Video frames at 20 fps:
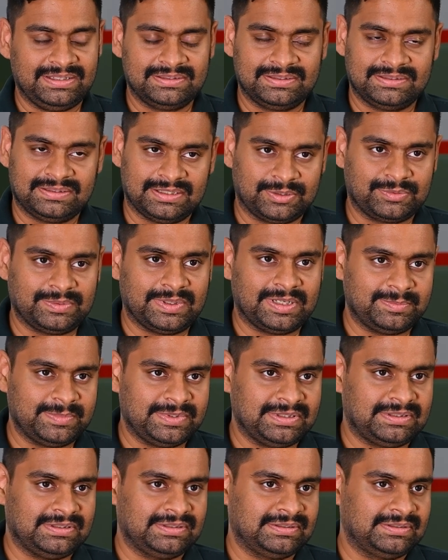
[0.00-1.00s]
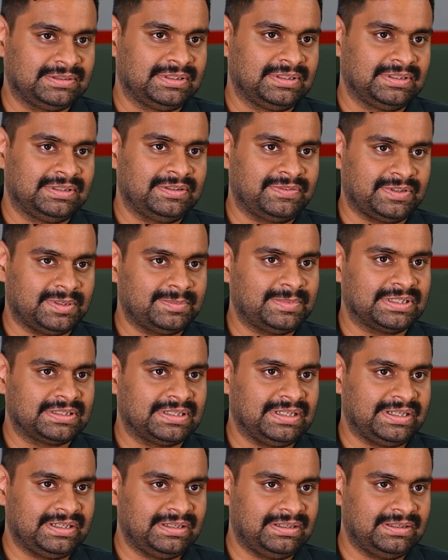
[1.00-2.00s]
the requirement from our
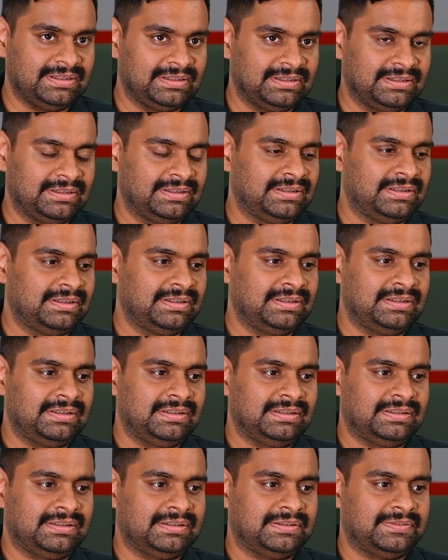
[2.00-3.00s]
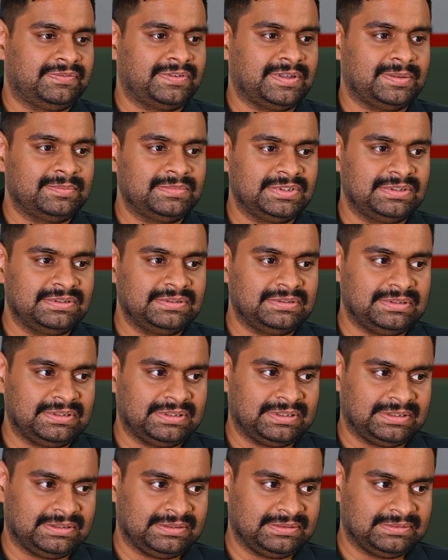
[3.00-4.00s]
client.
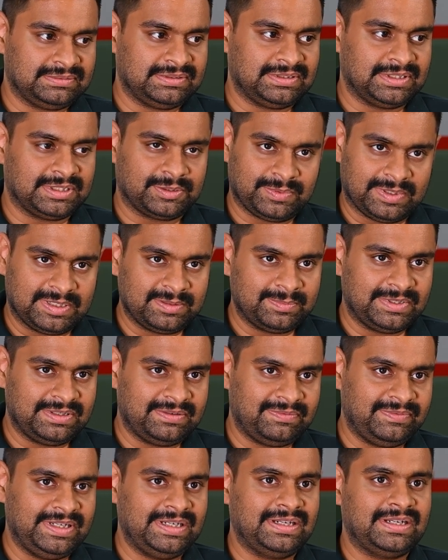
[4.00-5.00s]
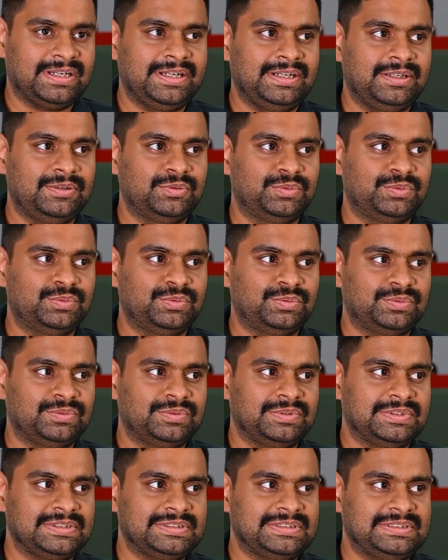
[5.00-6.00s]
The requirement, we try to
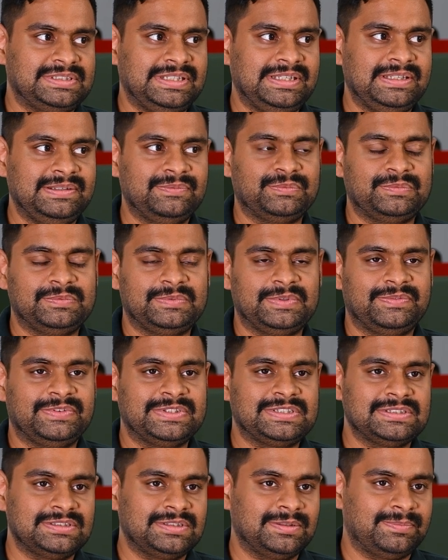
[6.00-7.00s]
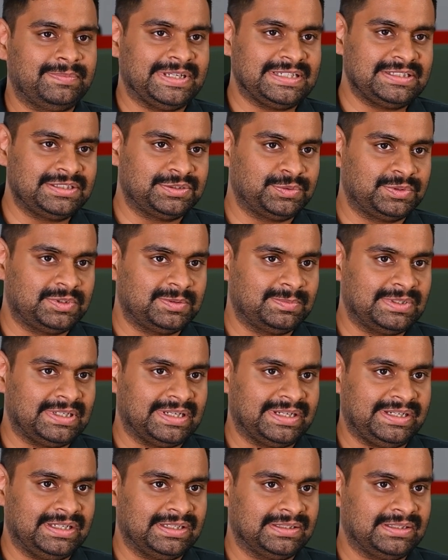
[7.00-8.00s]
see which is the best suitable
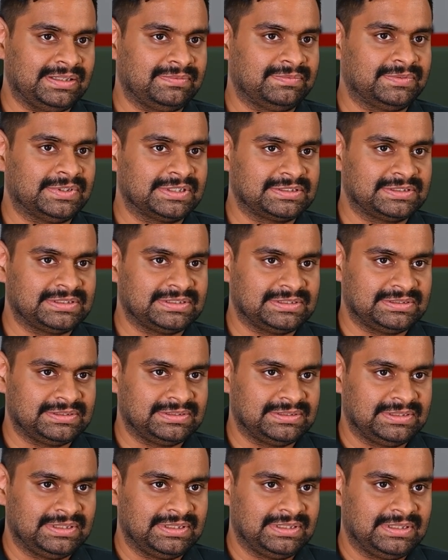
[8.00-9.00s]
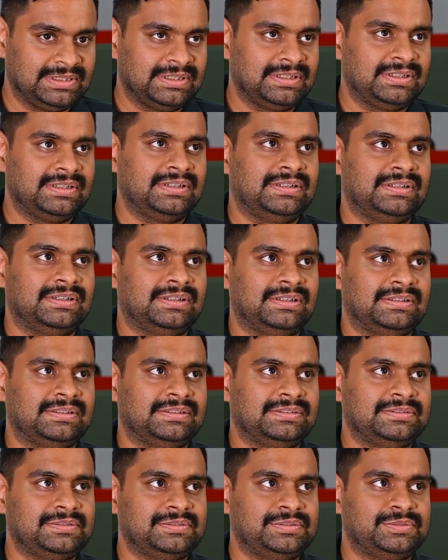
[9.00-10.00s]
idea that works.
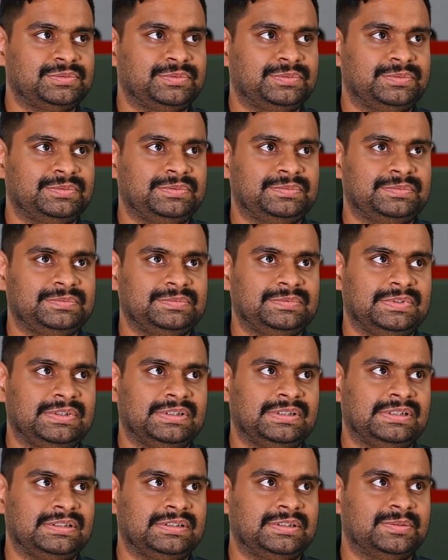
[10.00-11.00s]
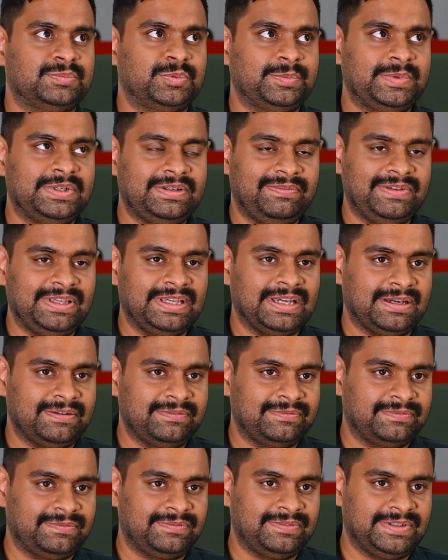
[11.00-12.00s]
The moment we
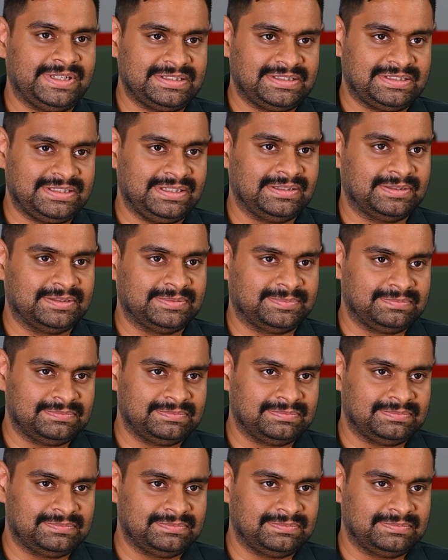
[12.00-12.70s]
have, let's say, a